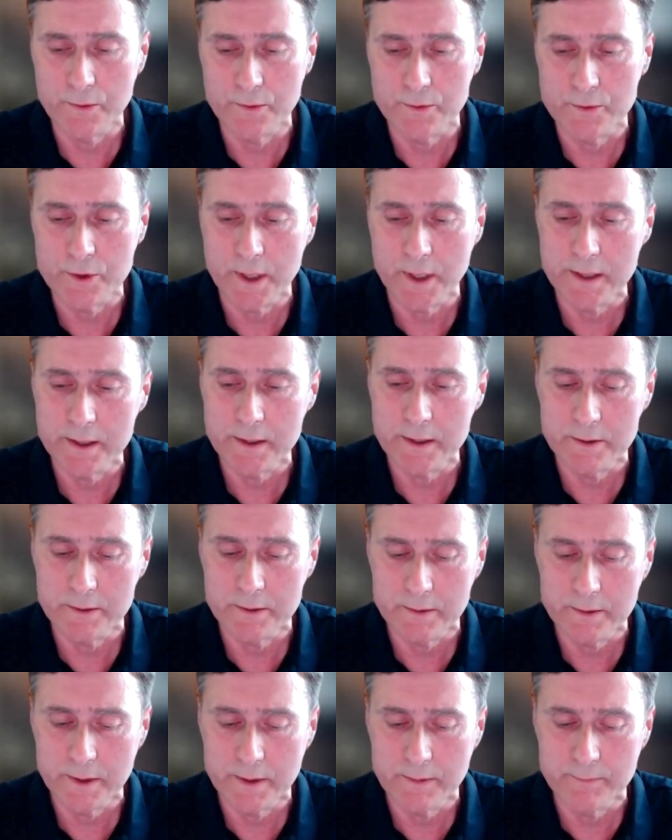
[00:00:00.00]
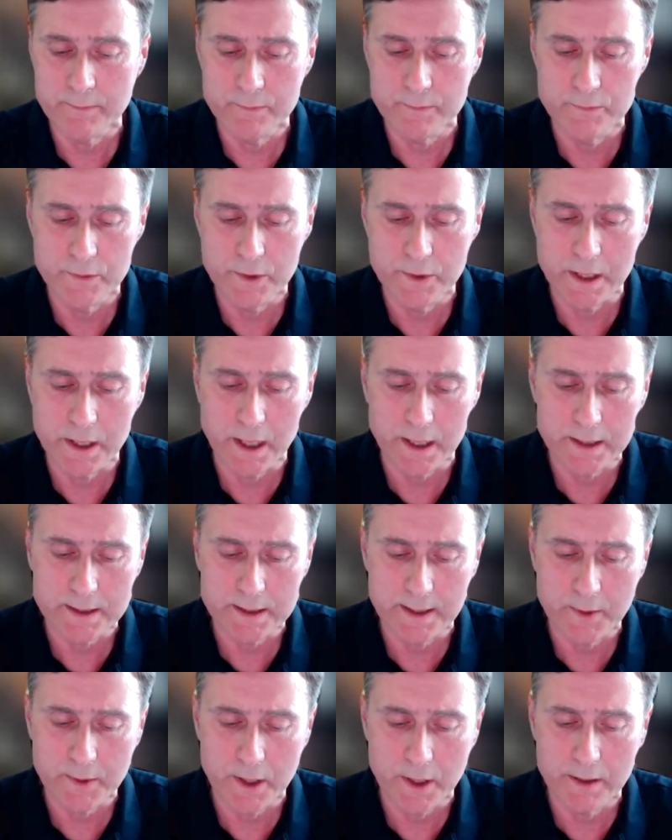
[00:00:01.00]
you're trying to conduct
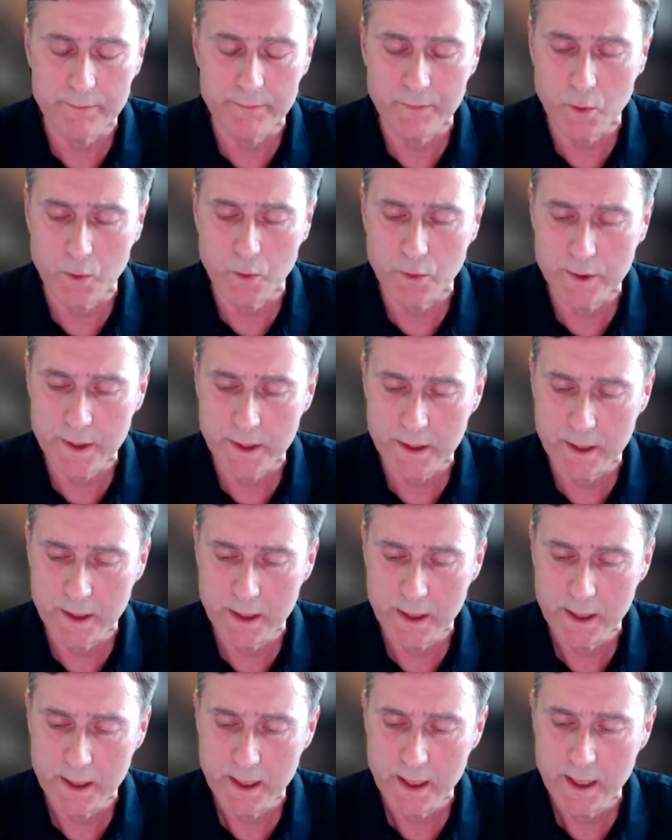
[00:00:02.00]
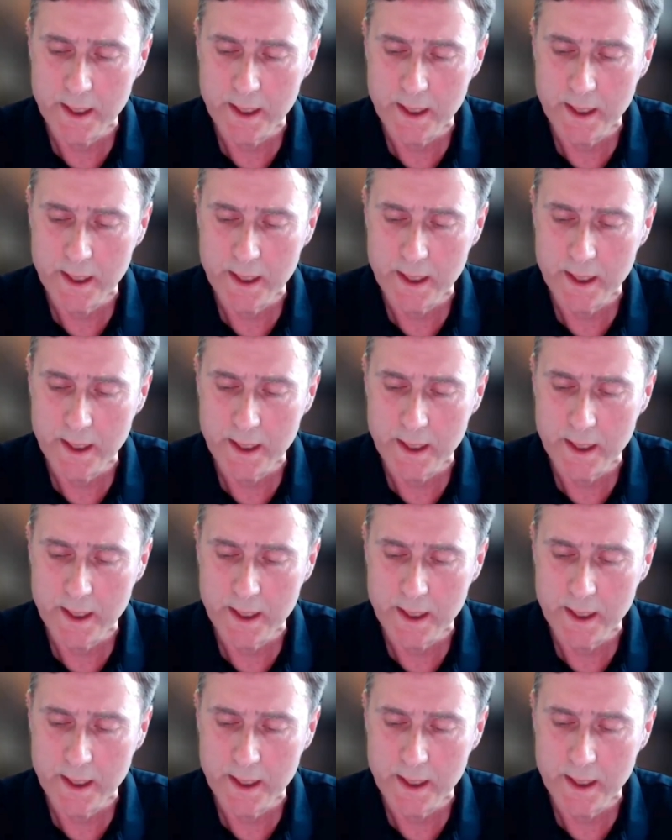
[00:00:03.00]
some kind of audit.